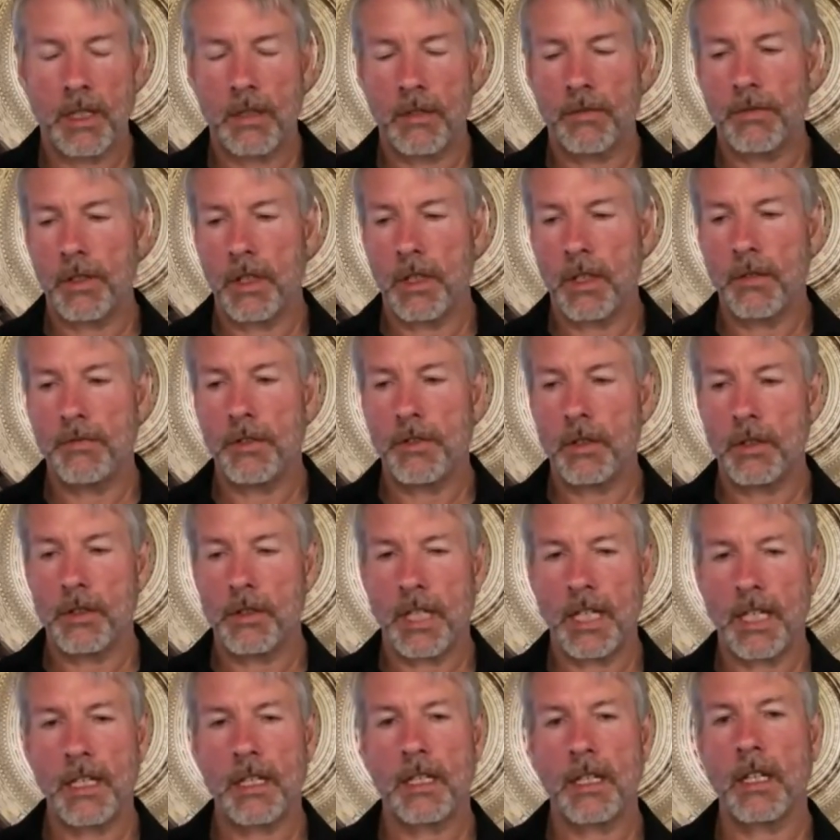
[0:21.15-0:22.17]
If you're
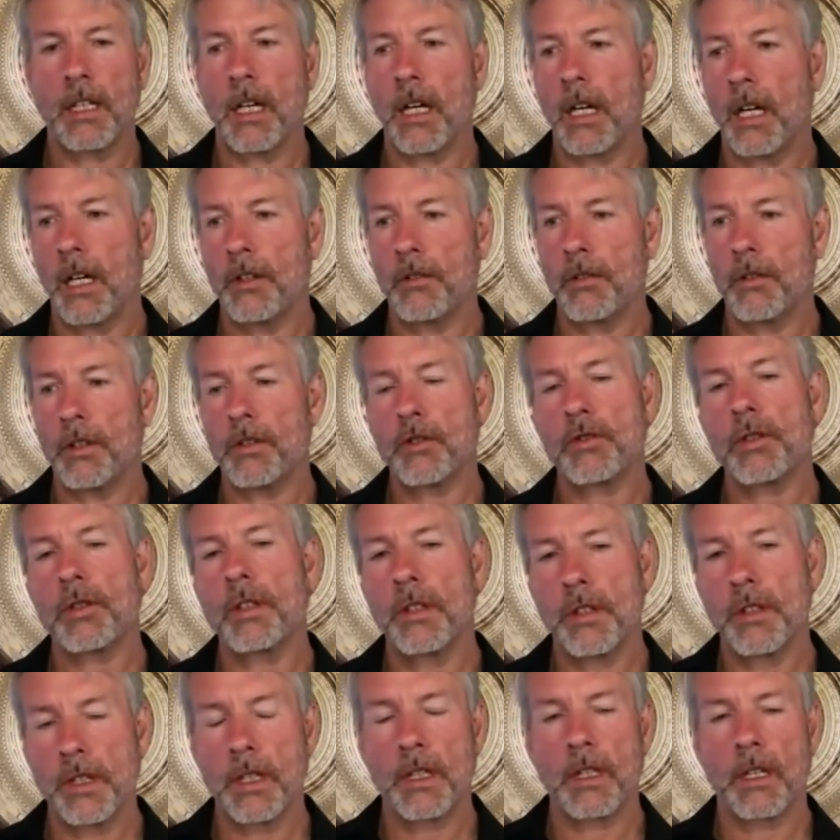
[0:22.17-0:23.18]
taking $100
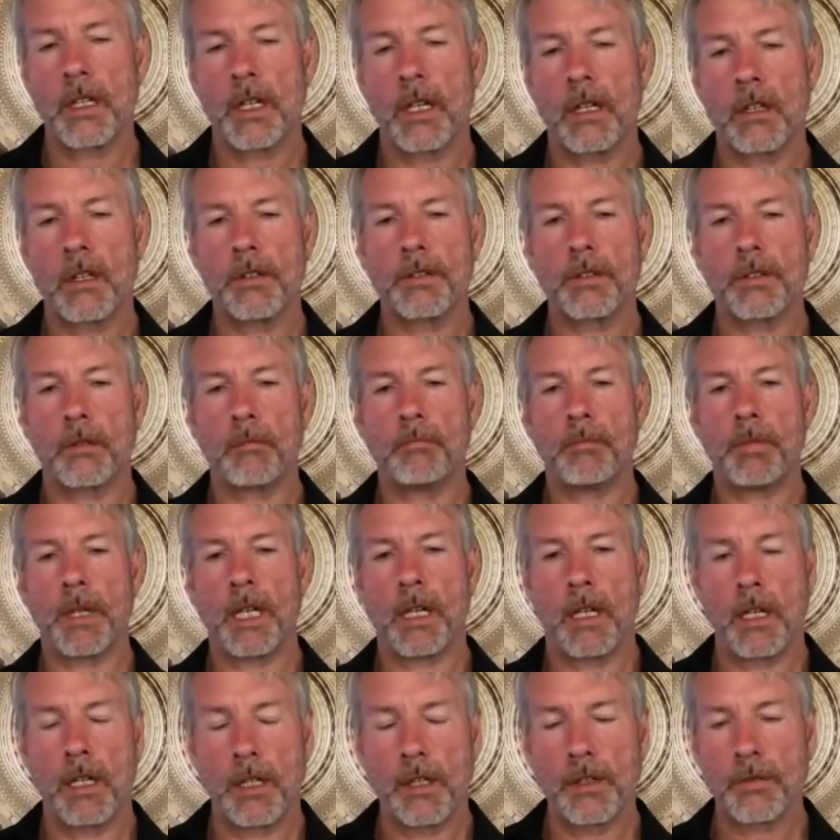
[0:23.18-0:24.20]
trillion of
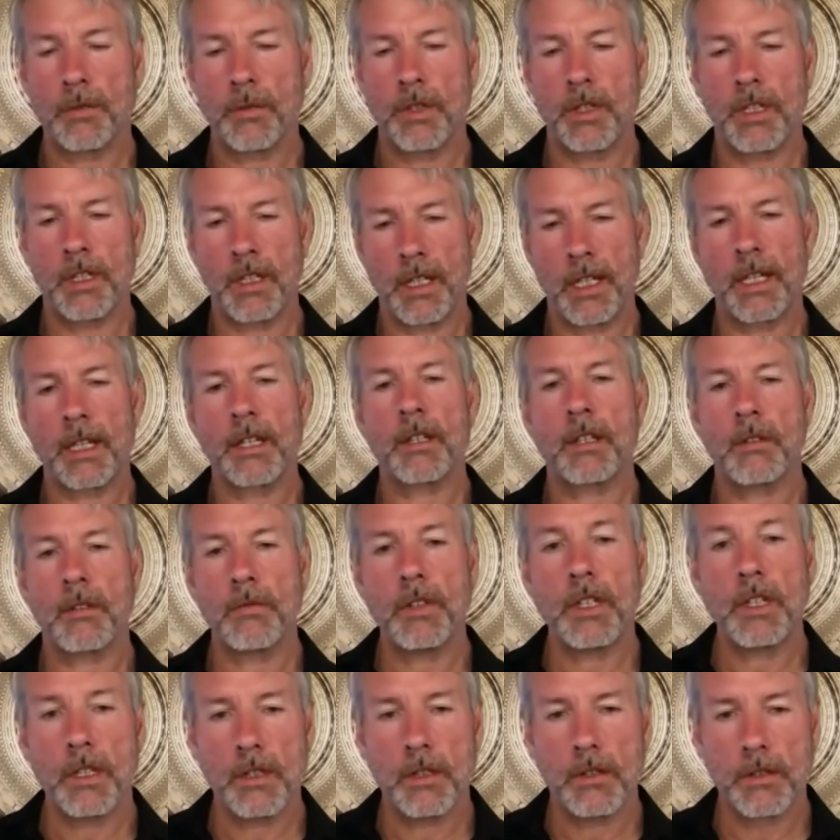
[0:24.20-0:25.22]
bonds with a negative
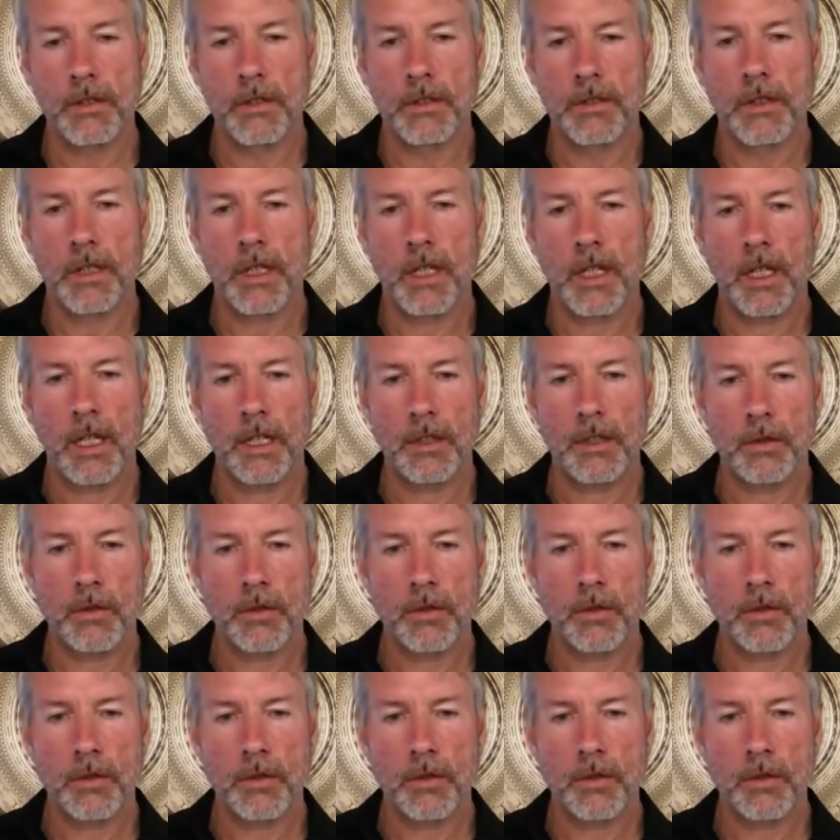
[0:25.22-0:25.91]
yield and you